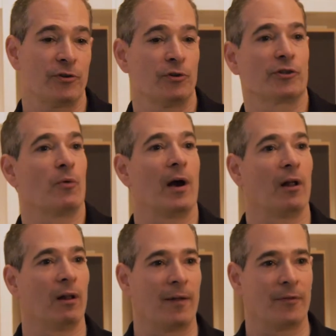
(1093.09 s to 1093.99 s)
do so
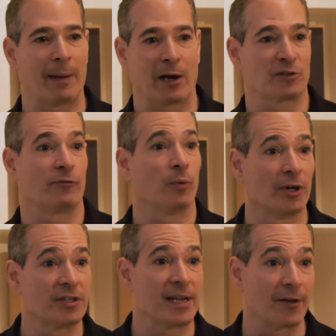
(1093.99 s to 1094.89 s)
well on Microsoft
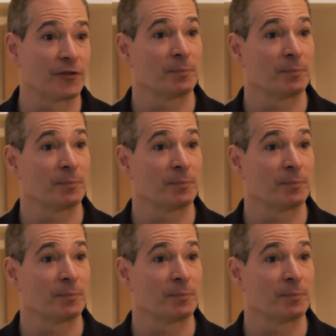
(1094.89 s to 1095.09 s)
Word tests,